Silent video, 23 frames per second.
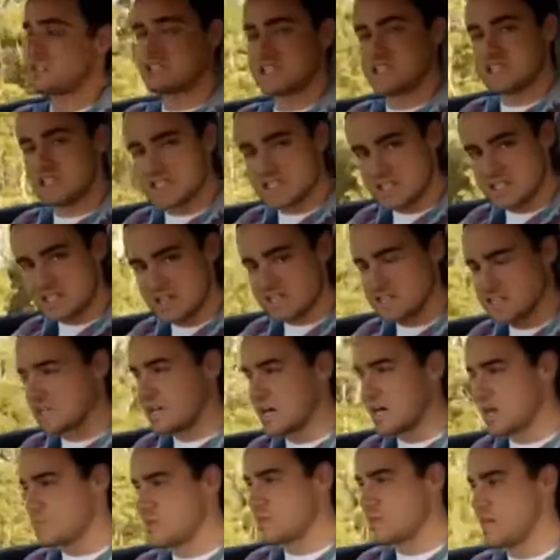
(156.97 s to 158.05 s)
and 6000
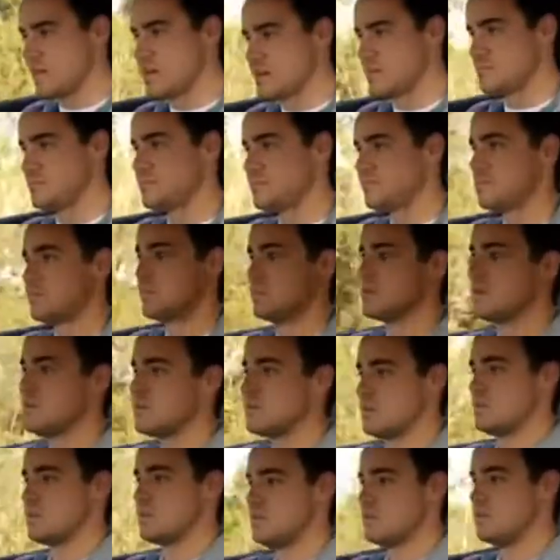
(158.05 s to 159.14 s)
RPM,
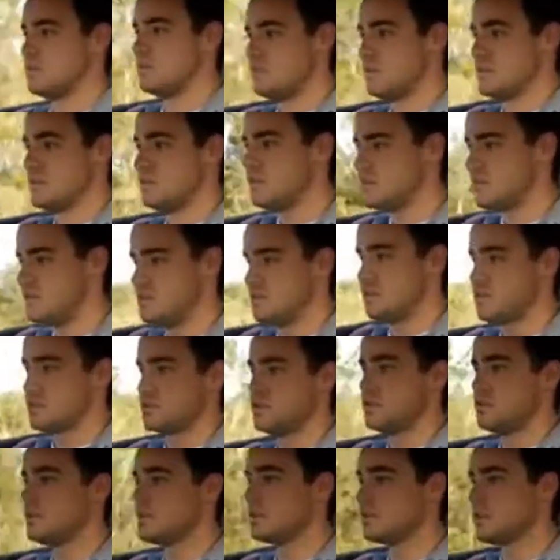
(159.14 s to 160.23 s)
you
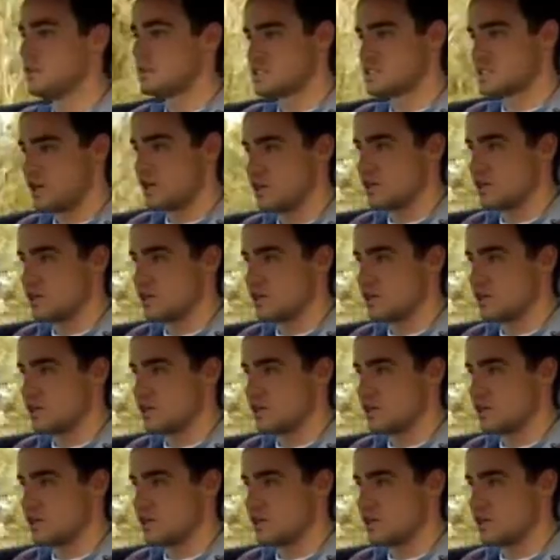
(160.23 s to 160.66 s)
can utilise the